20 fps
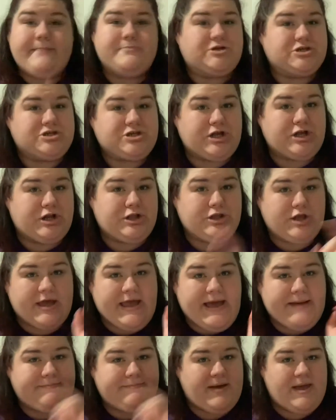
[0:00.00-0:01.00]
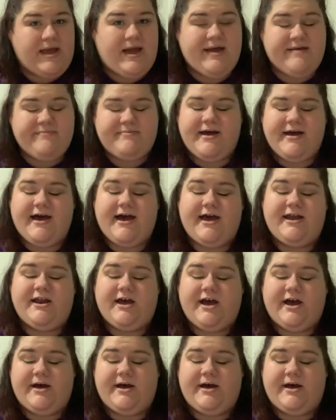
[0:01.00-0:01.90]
just going to look at my iPad